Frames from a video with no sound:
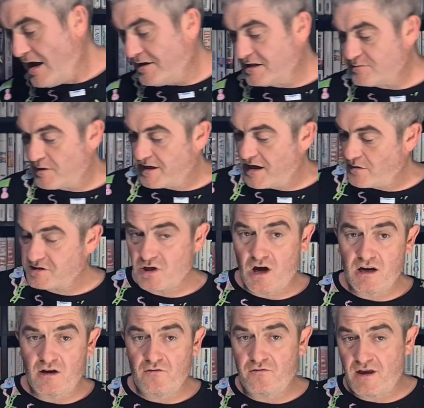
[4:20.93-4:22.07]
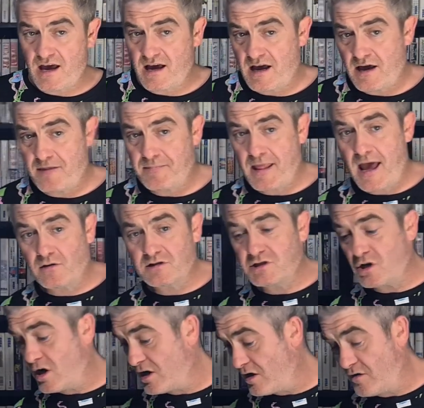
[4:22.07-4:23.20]
Now, next one outside of Xbox
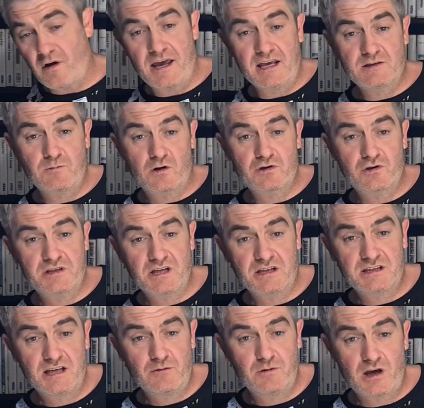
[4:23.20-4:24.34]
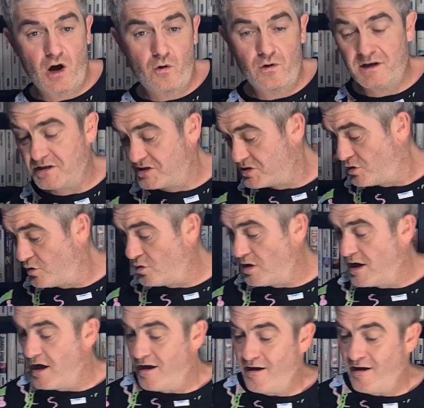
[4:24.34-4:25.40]
360, we go into